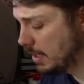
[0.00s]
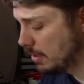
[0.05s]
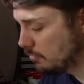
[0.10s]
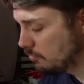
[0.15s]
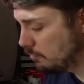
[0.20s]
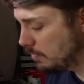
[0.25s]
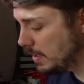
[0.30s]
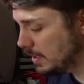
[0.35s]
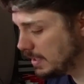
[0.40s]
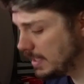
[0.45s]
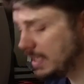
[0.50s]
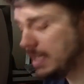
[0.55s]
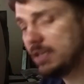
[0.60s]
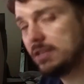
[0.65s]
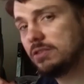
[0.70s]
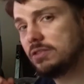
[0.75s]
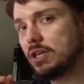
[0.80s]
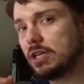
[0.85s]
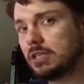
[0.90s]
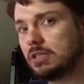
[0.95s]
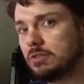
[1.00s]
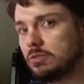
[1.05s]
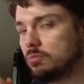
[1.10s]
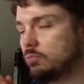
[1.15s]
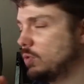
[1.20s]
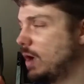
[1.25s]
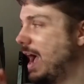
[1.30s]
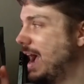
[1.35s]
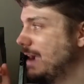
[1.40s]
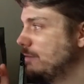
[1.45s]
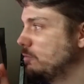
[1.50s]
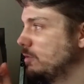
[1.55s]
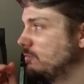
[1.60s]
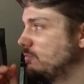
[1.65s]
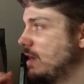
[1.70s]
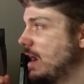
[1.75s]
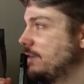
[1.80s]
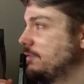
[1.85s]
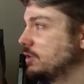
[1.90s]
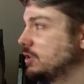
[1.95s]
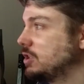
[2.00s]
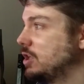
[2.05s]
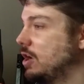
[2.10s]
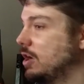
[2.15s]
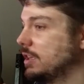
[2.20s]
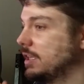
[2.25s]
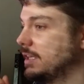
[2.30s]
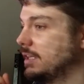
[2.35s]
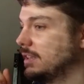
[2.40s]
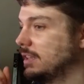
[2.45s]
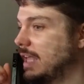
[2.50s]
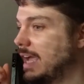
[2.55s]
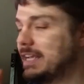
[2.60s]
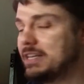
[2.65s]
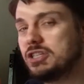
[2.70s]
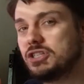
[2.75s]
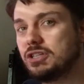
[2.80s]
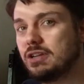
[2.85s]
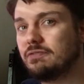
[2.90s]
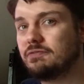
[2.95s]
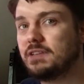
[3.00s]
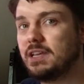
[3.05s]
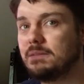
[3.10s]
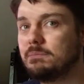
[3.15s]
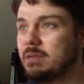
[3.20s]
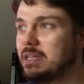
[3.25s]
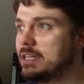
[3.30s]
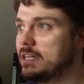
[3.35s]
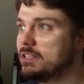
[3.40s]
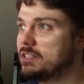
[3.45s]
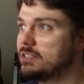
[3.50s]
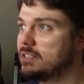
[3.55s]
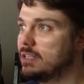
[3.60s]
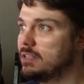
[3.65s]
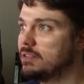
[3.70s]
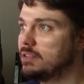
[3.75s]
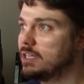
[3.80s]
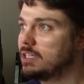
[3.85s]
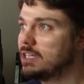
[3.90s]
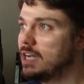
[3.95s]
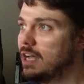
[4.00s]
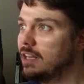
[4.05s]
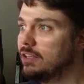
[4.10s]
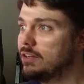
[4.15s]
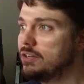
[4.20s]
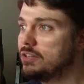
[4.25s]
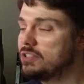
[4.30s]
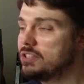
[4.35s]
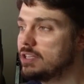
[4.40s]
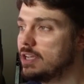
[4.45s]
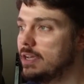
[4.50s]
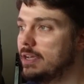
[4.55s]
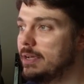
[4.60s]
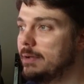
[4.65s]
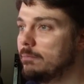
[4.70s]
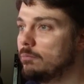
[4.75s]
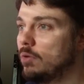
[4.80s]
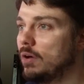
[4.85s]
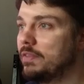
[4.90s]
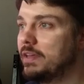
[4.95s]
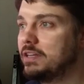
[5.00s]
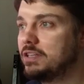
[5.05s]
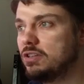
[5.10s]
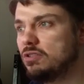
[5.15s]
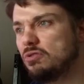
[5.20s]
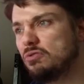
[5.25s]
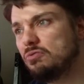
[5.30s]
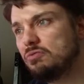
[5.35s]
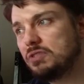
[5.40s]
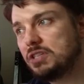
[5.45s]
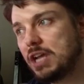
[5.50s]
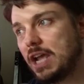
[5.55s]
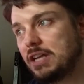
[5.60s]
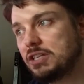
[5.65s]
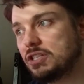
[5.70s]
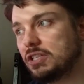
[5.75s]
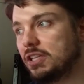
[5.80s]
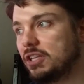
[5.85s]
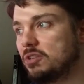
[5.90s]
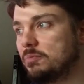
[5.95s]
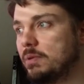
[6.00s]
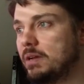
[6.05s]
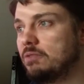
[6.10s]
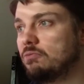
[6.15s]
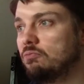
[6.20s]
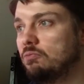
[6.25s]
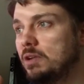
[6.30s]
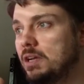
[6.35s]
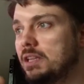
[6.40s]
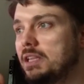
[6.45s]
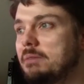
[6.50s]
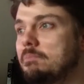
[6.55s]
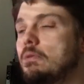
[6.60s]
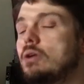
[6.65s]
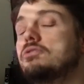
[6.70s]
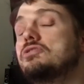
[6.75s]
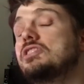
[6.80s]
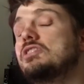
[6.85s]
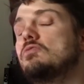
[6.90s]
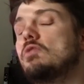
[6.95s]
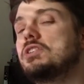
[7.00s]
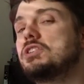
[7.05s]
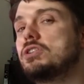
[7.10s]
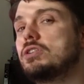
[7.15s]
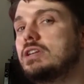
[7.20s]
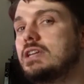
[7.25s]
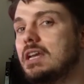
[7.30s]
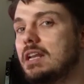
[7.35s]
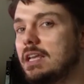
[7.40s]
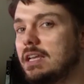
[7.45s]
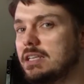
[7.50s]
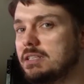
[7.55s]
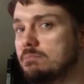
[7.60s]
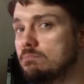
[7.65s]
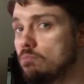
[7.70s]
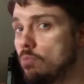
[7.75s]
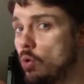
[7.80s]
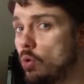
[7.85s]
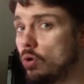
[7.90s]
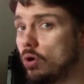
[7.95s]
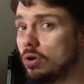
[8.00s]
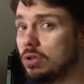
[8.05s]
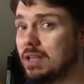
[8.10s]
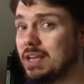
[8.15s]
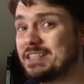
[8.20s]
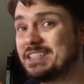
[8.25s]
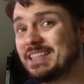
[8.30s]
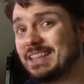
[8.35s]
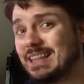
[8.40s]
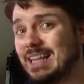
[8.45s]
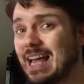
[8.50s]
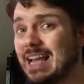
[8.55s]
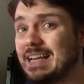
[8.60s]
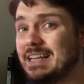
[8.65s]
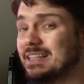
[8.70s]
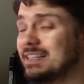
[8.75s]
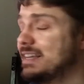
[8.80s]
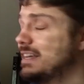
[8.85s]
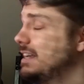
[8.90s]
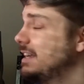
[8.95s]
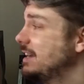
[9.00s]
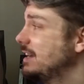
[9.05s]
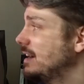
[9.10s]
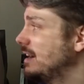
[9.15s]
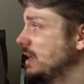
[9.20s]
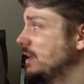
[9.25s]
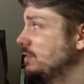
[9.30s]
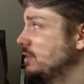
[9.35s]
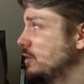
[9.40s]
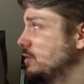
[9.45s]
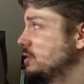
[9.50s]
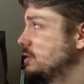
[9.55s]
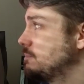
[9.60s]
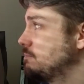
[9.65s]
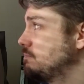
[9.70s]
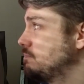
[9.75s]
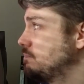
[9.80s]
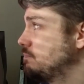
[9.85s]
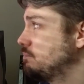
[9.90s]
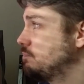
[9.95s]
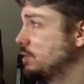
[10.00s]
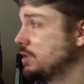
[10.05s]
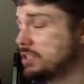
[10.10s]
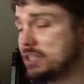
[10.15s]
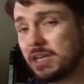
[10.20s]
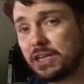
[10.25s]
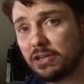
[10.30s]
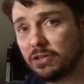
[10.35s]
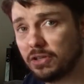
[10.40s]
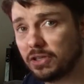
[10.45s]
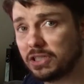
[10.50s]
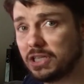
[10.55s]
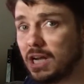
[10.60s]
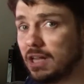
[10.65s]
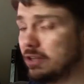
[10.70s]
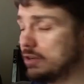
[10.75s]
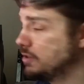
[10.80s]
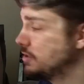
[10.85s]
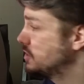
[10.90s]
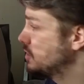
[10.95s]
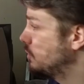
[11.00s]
Really, I would rather call it light shifting, because the colors, while they do change a little bit, really mostly what you're getting is more or less light in those particular colors.